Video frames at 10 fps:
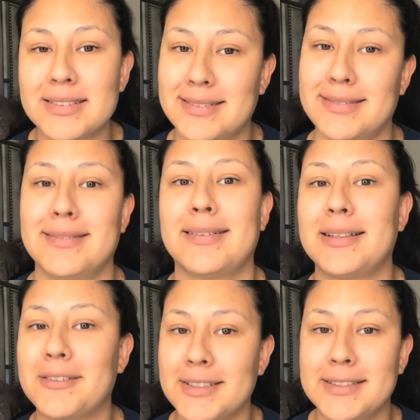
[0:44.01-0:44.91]
It's
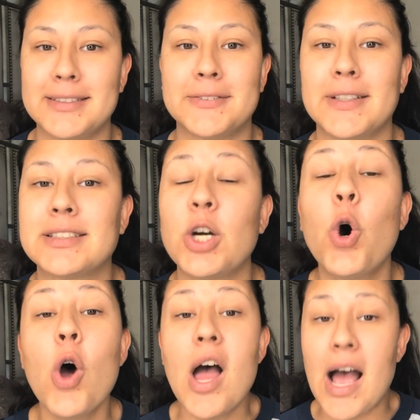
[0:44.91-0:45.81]
looking crusty as fuck.
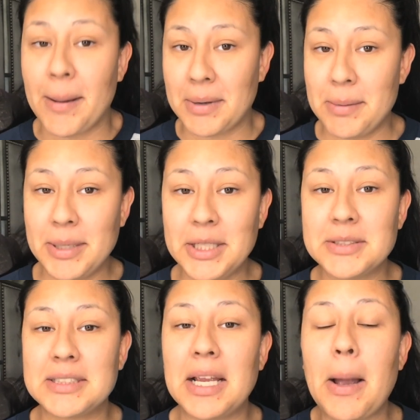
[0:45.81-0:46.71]
So I'm gonna be
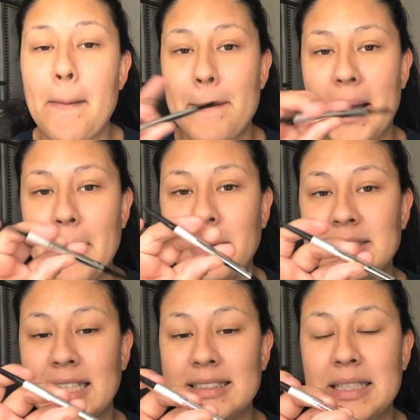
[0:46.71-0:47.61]
using my
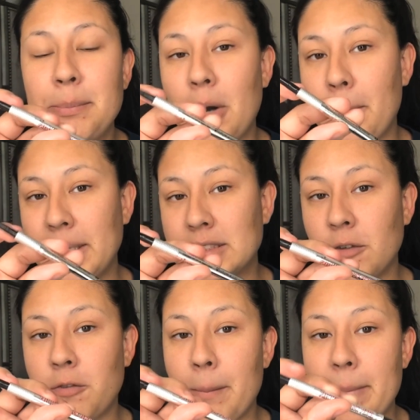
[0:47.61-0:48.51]
Precisely Brow
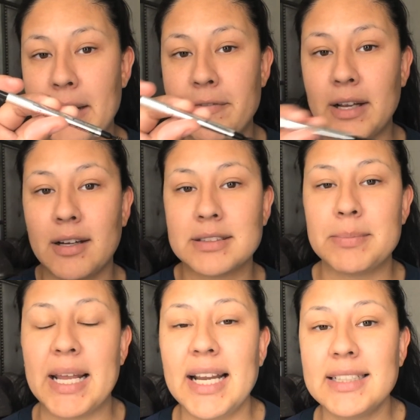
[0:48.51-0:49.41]
Pencil from Benefit
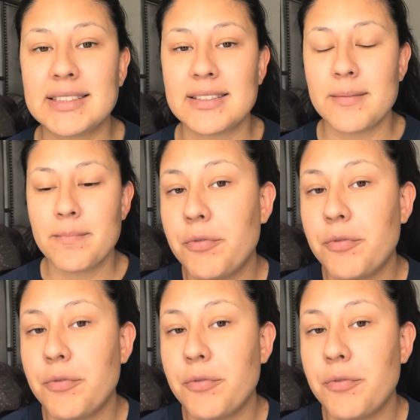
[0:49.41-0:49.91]
Cosmetics.